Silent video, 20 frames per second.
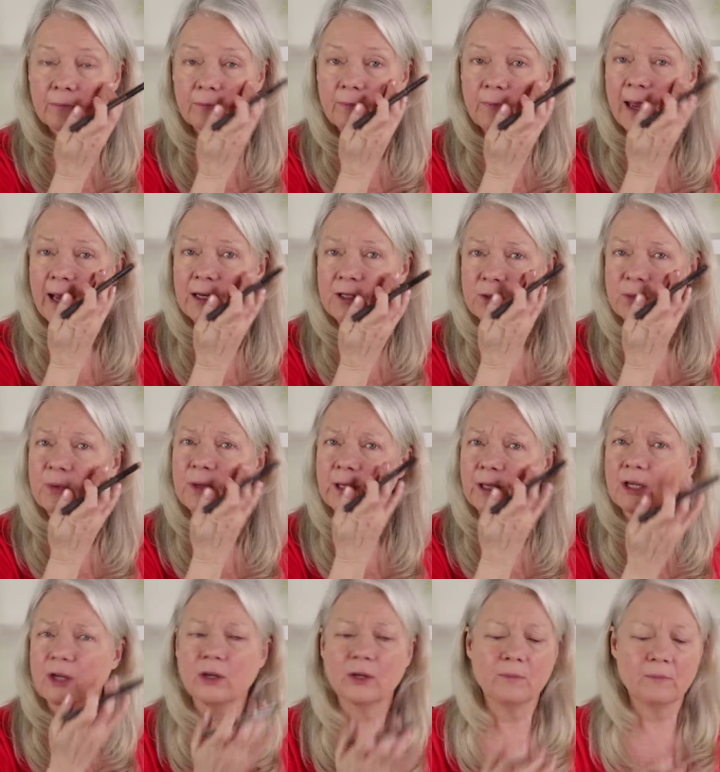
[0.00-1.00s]
MAC's
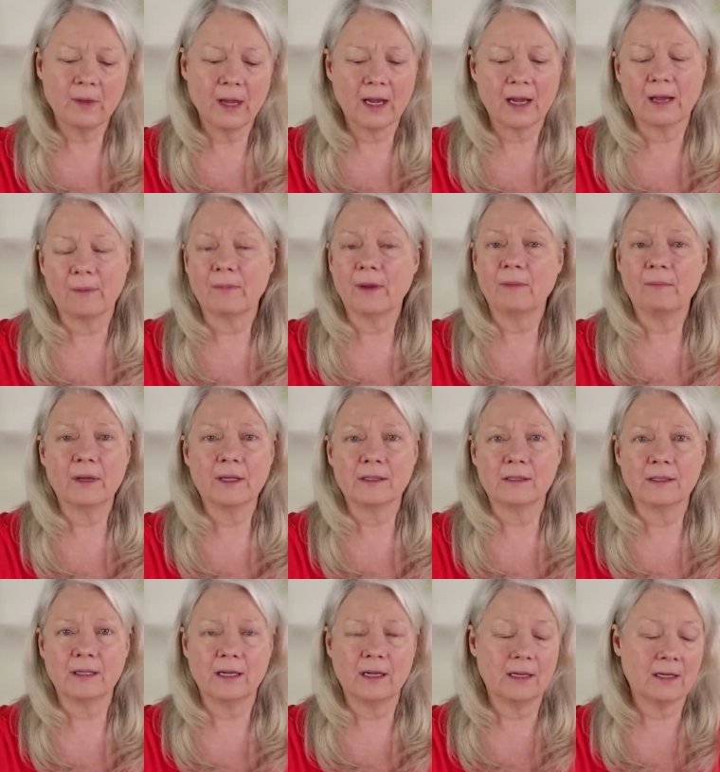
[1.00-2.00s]
really good makeup, I must
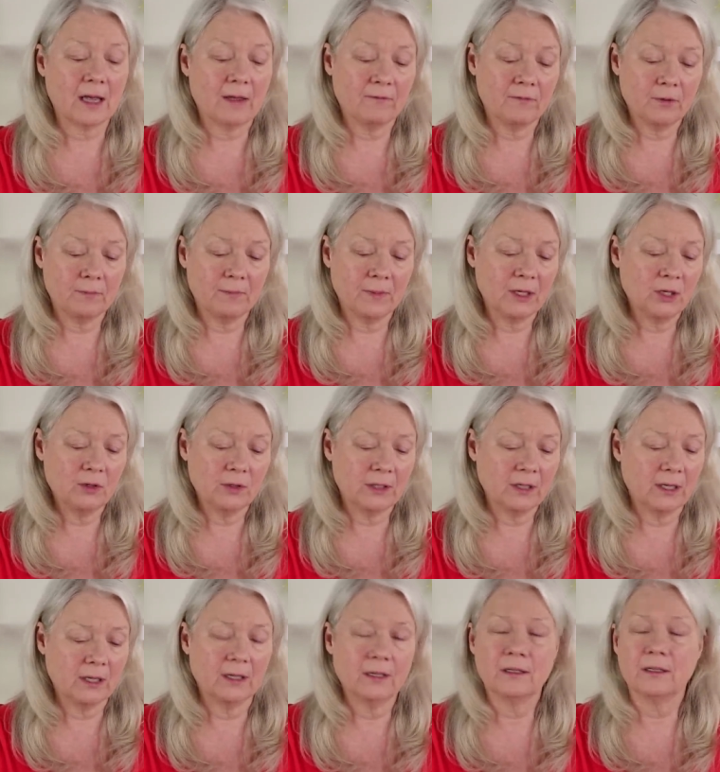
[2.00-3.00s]
state. I've been
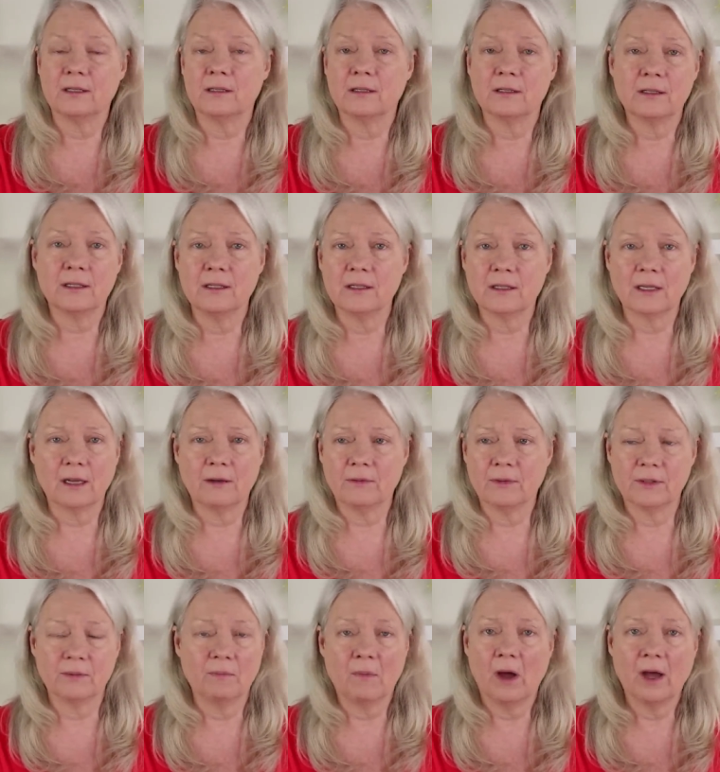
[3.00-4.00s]
using it since I
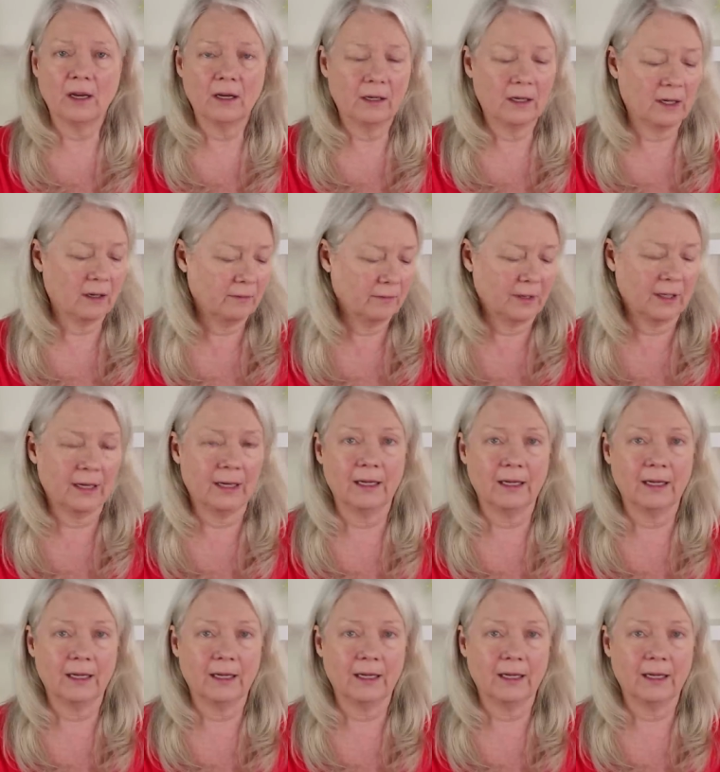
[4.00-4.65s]
was modeling